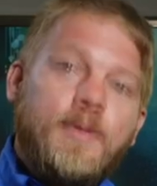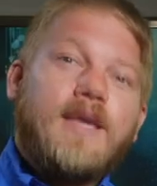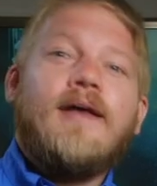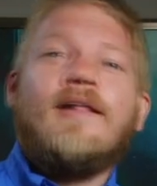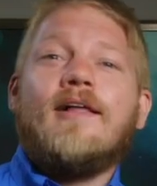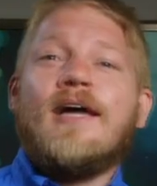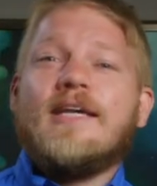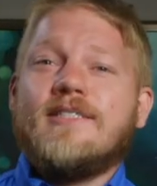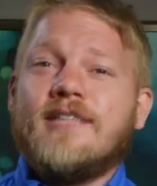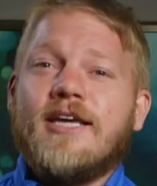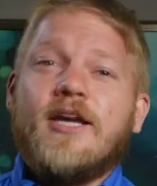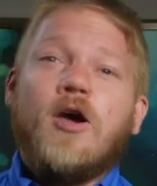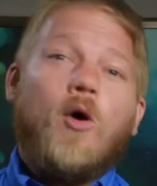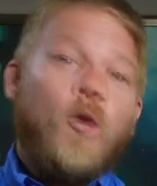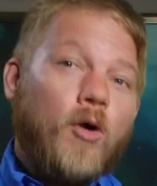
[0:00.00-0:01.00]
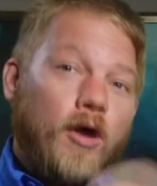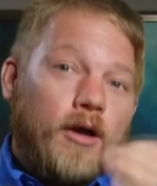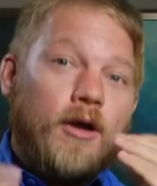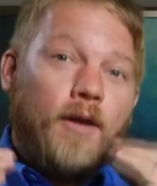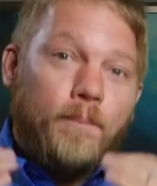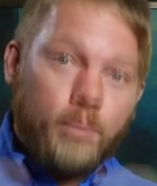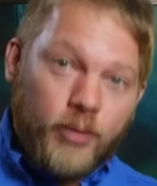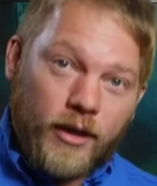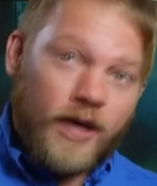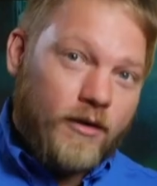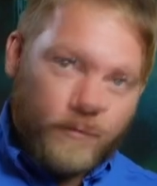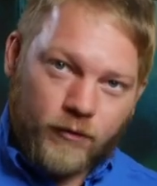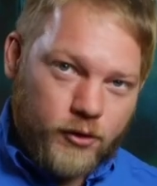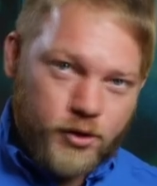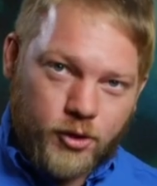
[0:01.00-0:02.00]
P L I C, or CAPLIC
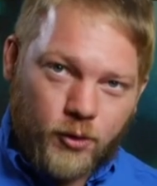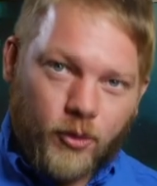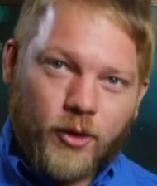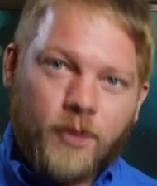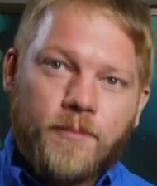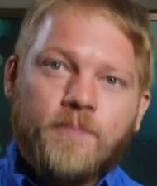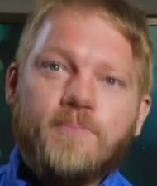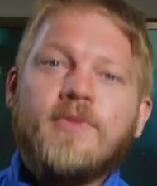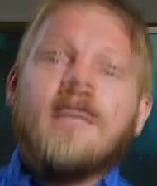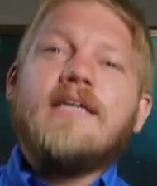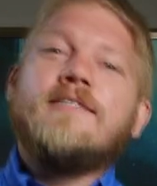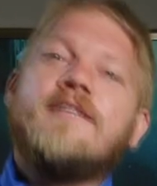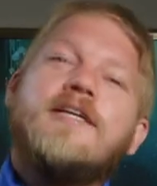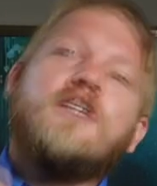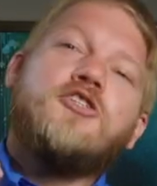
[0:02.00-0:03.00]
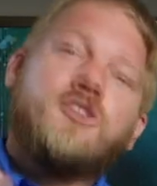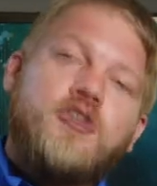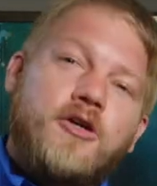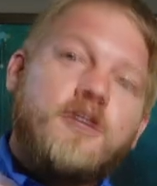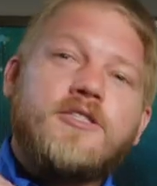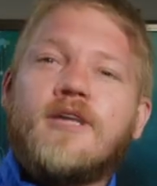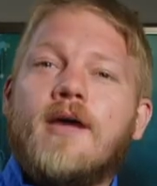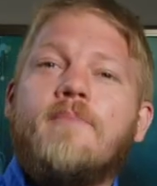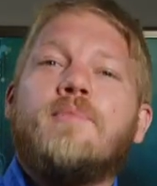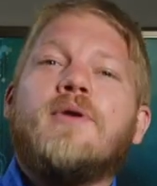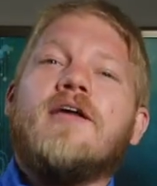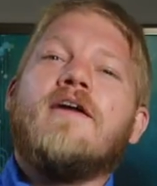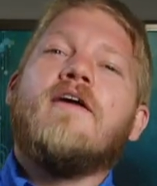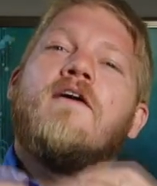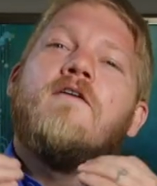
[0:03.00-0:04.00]
for short, is an insurance
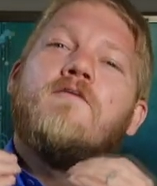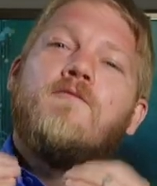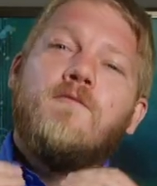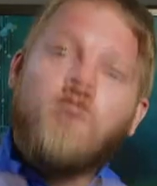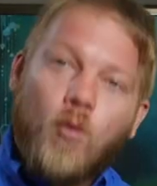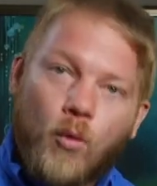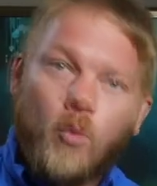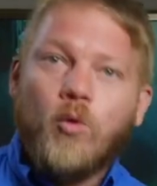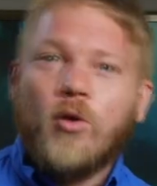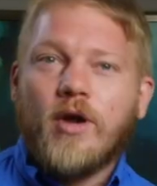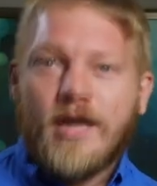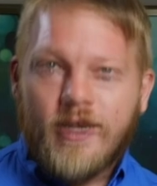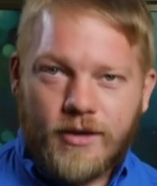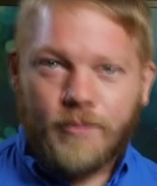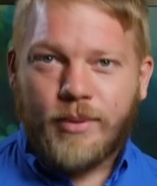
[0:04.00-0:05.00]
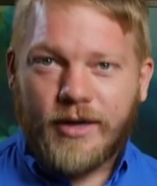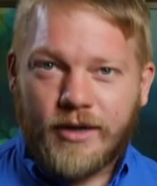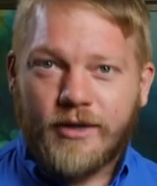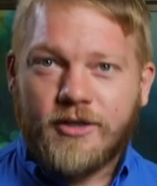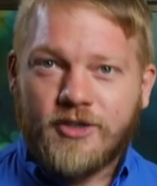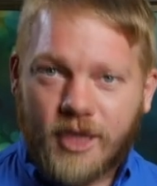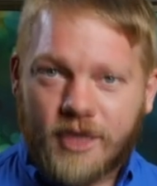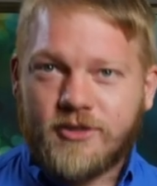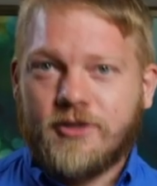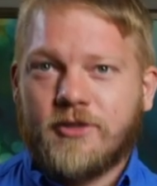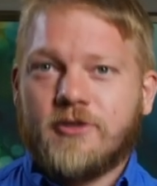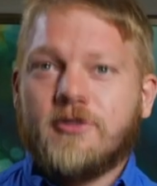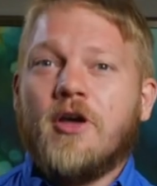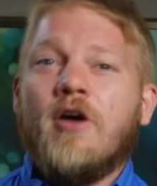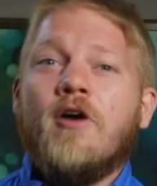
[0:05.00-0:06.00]
company for independent
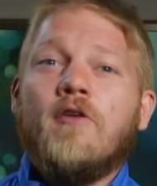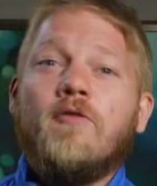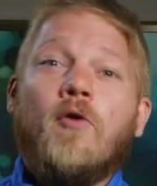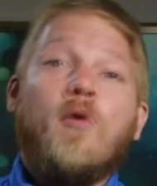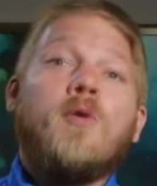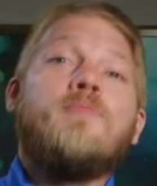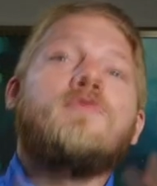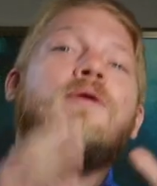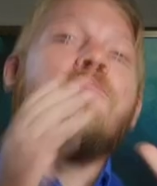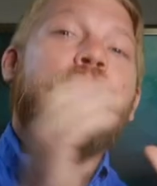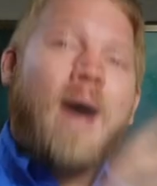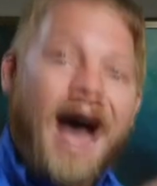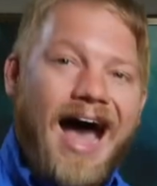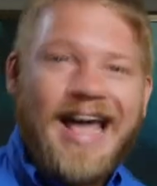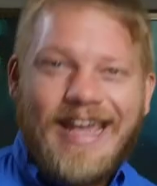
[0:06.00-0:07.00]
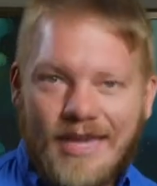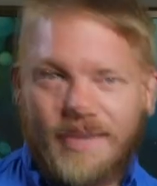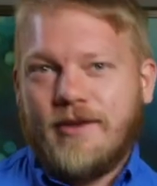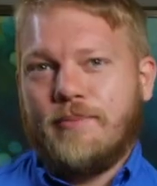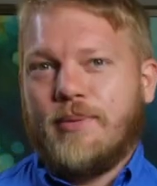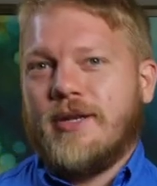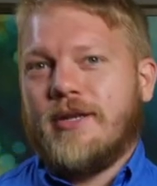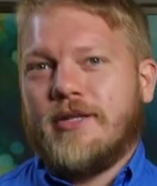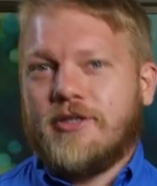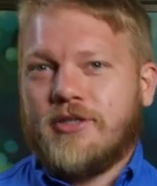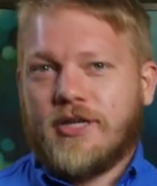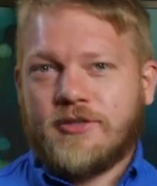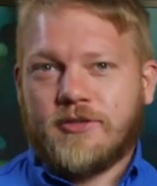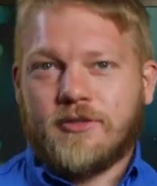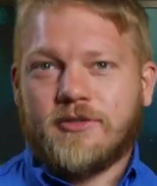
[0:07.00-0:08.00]
adjusters, formed by independent
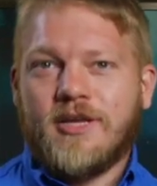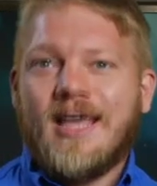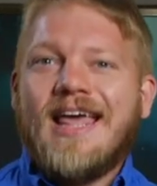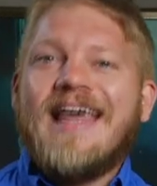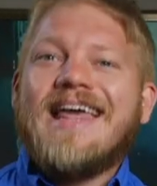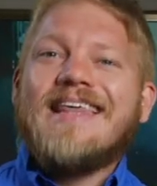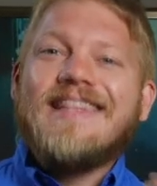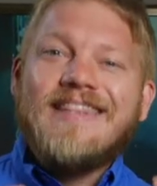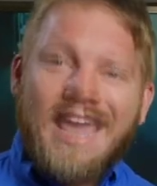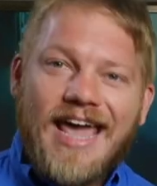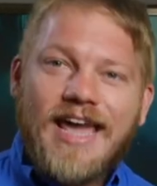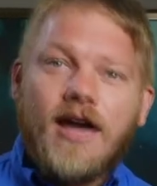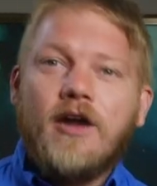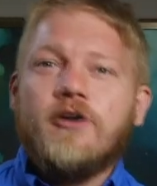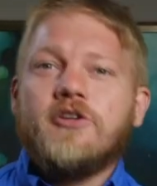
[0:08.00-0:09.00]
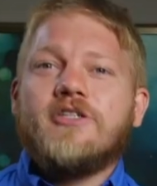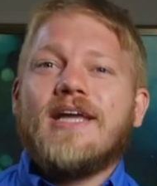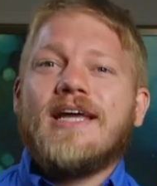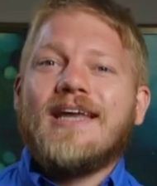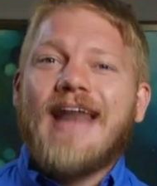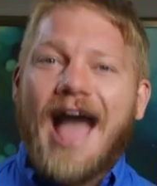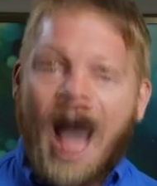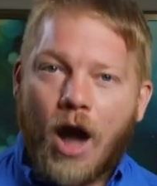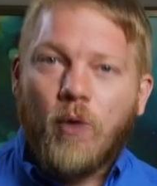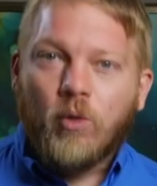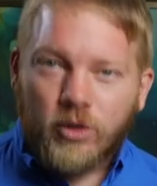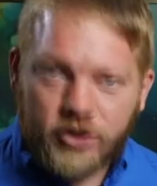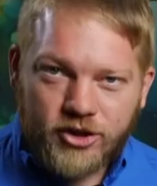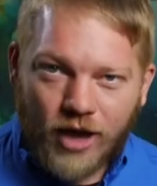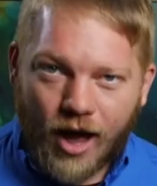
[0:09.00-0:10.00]
adjusters. They understand
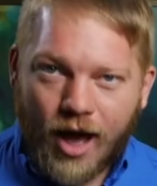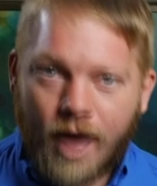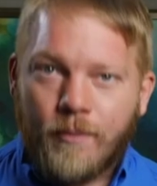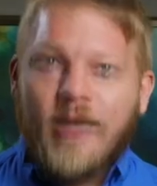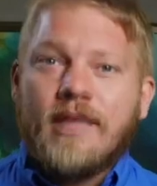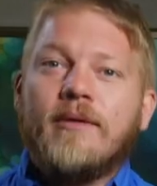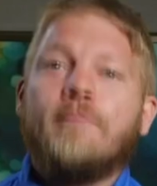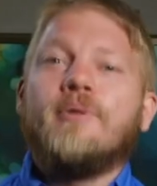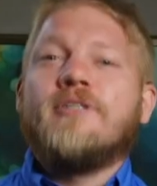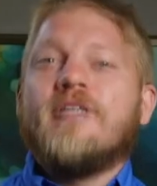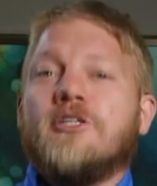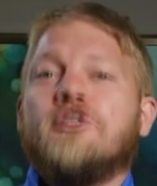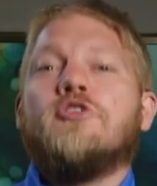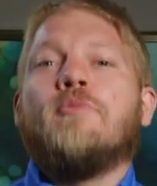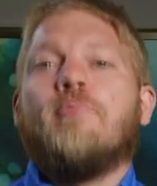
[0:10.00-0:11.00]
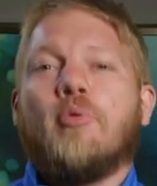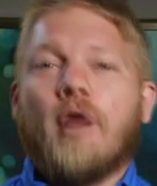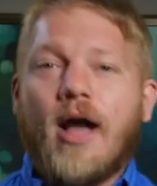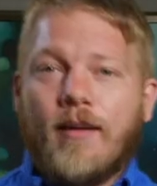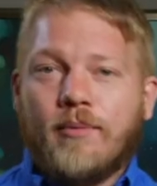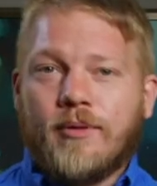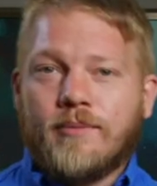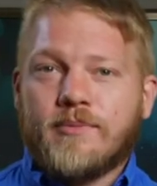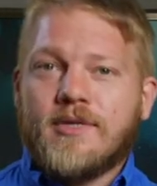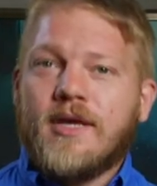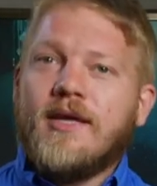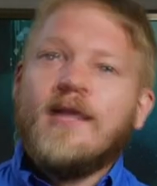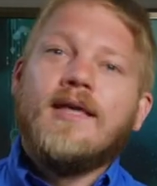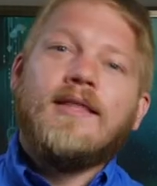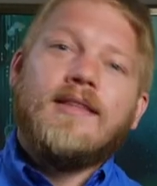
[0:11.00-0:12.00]
our job and the potential problems
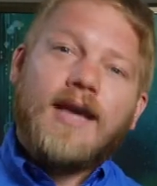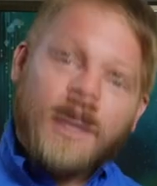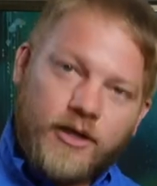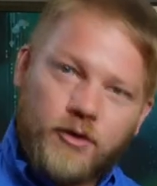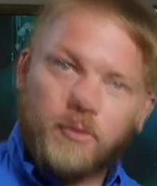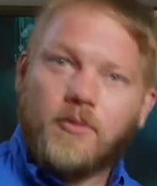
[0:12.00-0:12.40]
that can